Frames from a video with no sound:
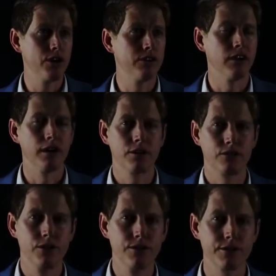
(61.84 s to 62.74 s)
over
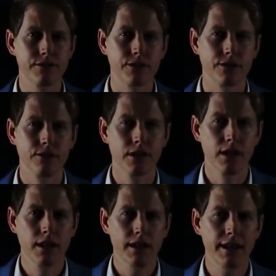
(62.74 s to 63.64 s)
root of 2.
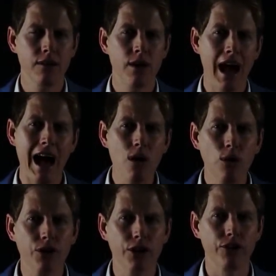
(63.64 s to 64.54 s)
Now, how
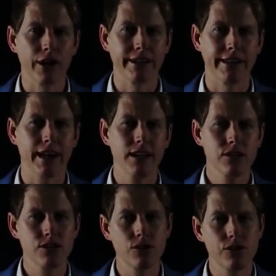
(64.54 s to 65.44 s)
could I write that
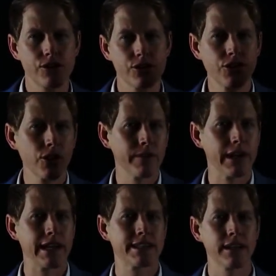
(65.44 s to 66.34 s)
so the
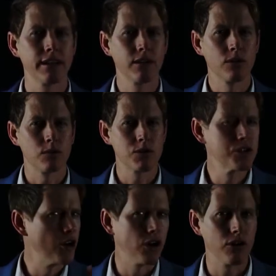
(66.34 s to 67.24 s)
denominator was
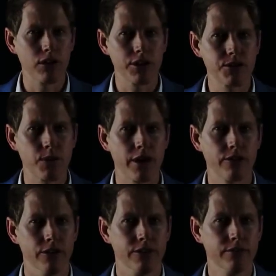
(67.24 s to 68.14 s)
not a square
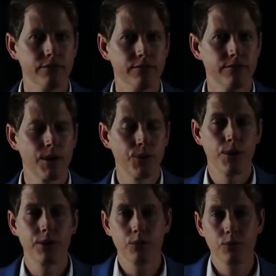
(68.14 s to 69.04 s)
root?
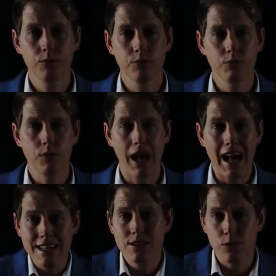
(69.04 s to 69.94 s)
Well,
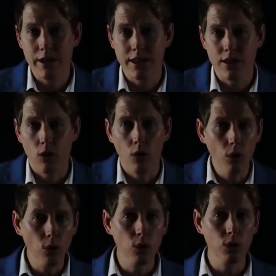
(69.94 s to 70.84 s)
as with
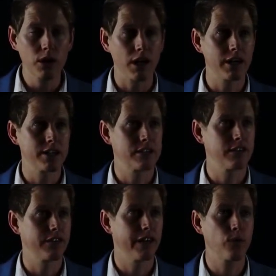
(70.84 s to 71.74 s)
all kinds
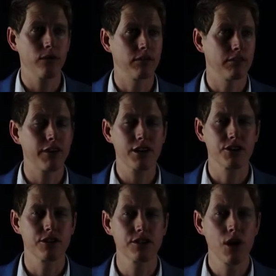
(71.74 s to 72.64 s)
of equivalent
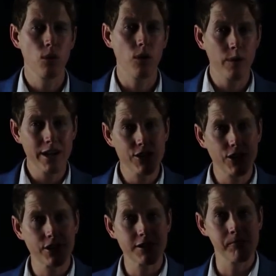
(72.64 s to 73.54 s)
fractions, what we're actually going to